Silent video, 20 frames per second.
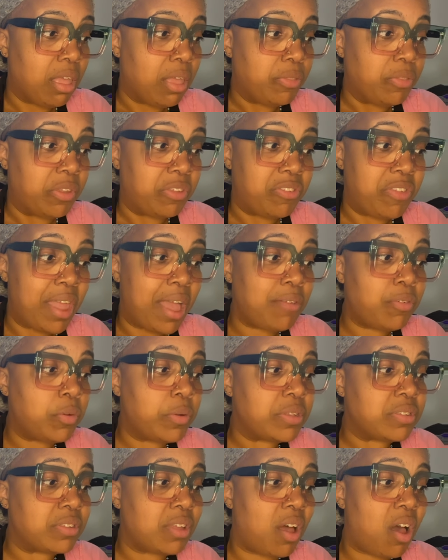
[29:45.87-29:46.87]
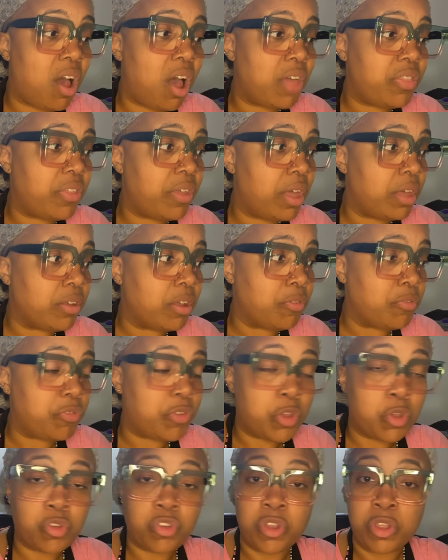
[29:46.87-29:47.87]
The devil is the author of
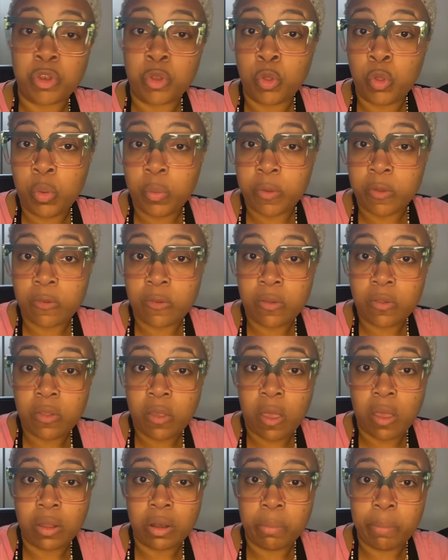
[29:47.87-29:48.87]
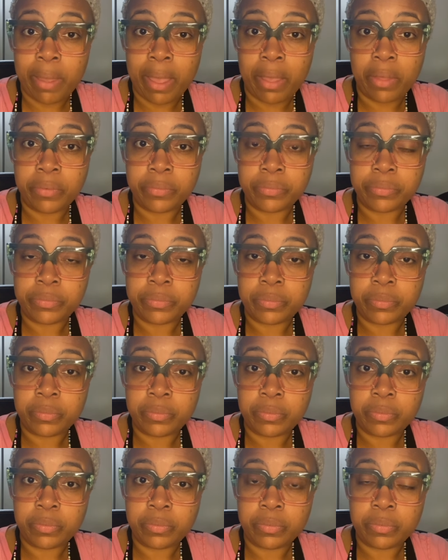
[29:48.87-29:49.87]
confusion. Who is she talking about?
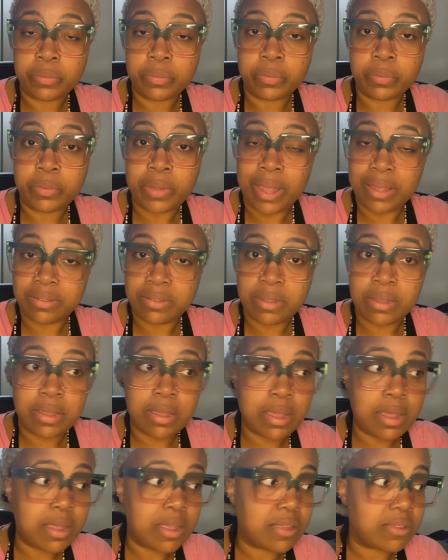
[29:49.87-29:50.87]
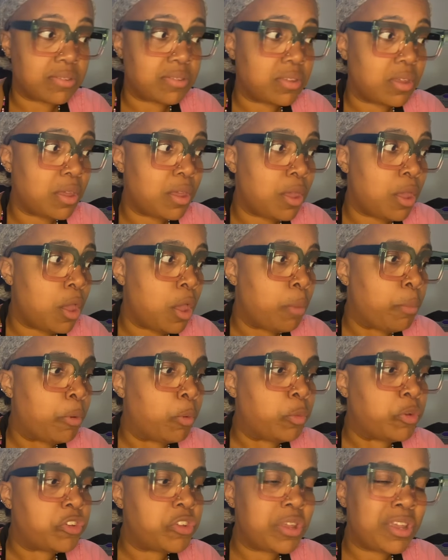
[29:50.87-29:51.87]
Yes, he is. But But
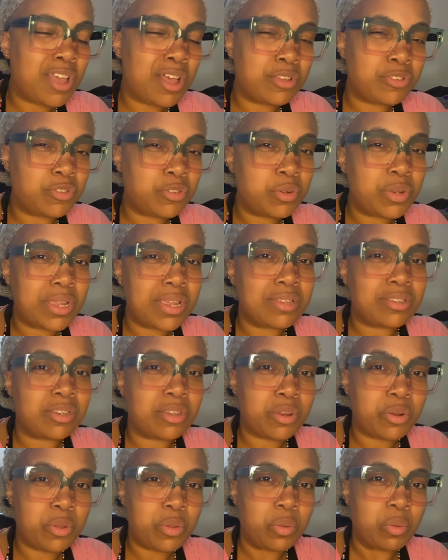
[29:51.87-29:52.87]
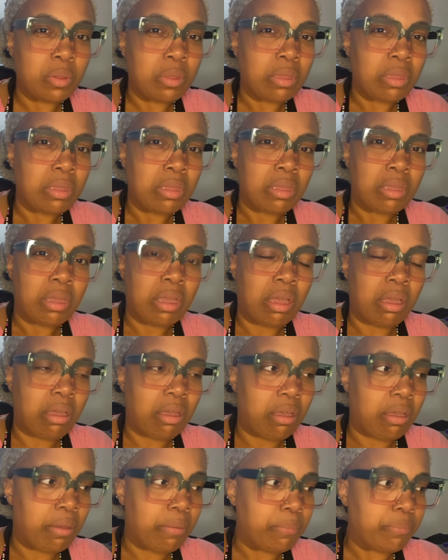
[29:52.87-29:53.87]
when she goes through these little,
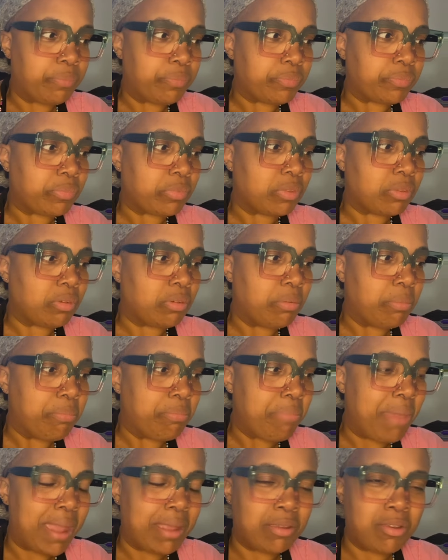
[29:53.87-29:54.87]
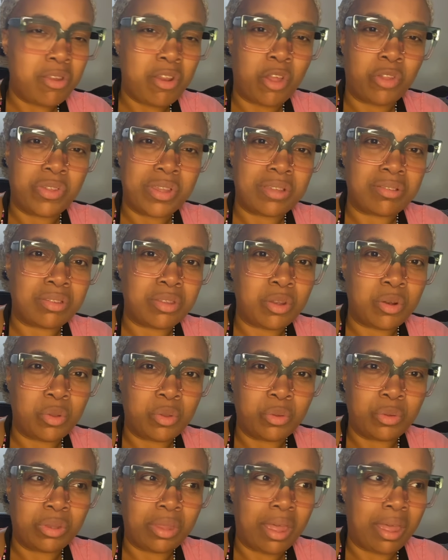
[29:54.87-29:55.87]
these
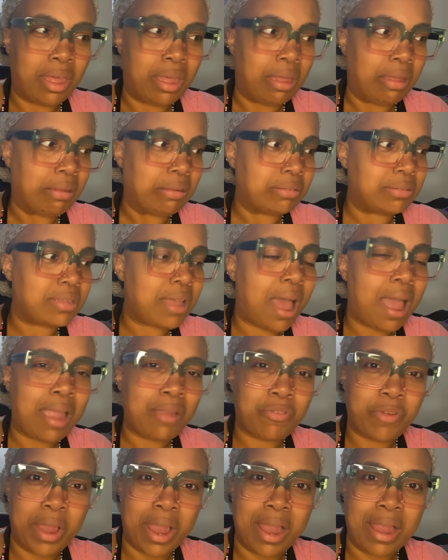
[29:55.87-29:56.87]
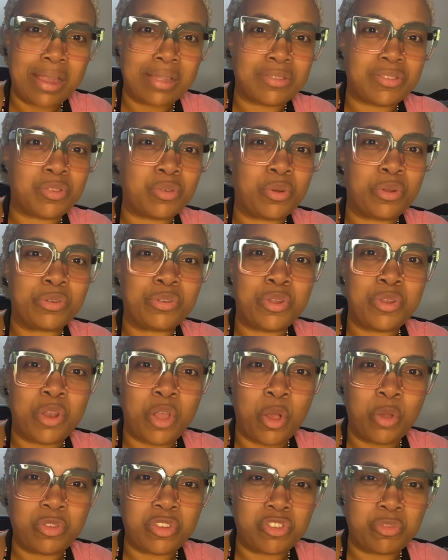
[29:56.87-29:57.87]
little tirades, or, you
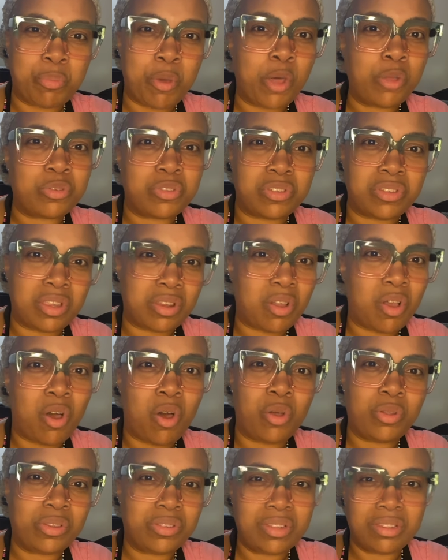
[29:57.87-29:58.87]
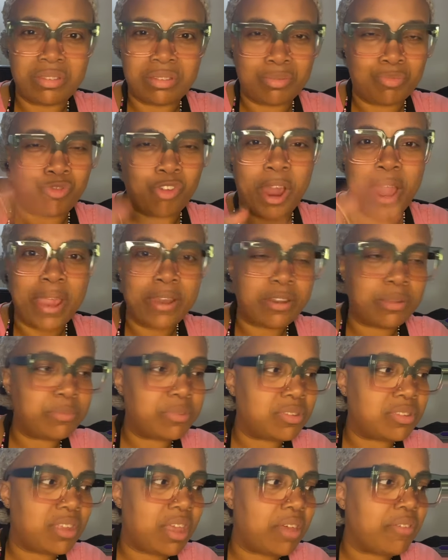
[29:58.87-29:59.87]
know, just posting all this random
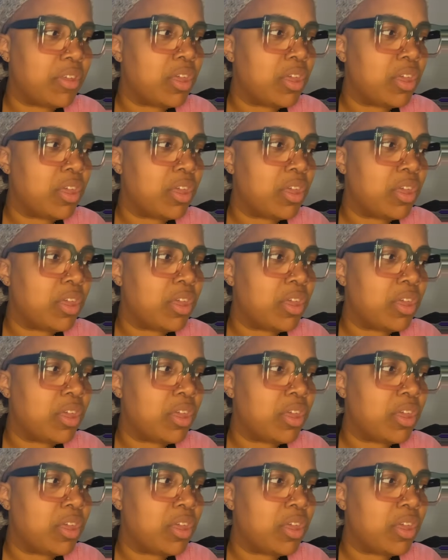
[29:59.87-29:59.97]
stuff,